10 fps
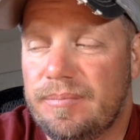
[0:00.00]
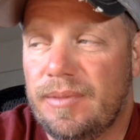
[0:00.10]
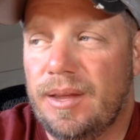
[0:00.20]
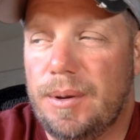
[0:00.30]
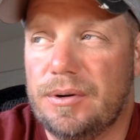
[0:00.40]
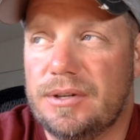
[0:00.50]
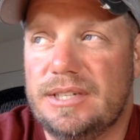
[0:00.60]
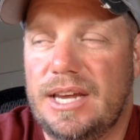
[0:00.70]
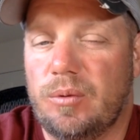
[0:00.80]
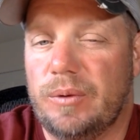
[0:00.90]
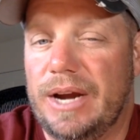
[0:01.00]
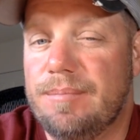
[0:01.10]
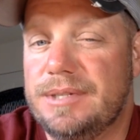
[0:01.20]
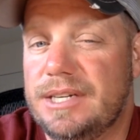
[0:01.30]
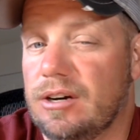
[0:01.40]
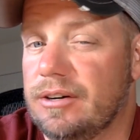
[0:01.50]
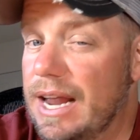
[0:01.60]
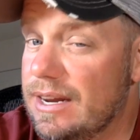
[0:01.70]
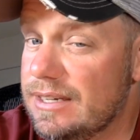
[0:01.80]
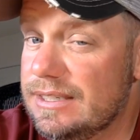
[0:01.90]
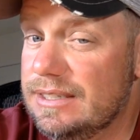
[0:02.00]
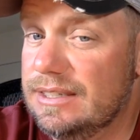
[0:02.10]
People are saying Ram TRX.